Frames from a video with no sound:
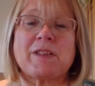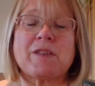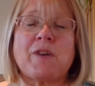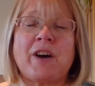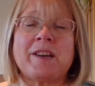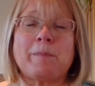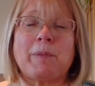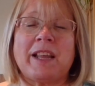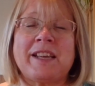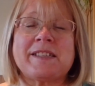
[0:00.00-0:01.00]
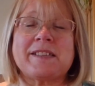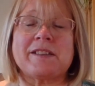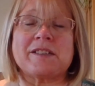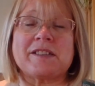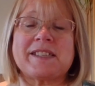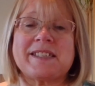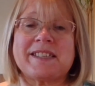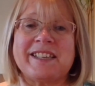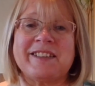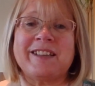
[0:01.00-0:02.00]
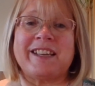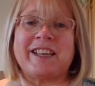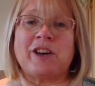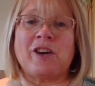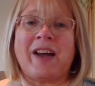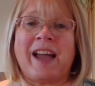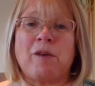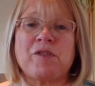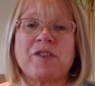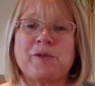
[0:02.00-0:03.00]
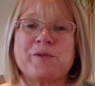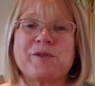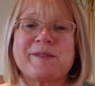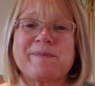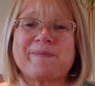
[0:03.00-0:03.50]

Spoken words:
Let's find a place that's still in our household.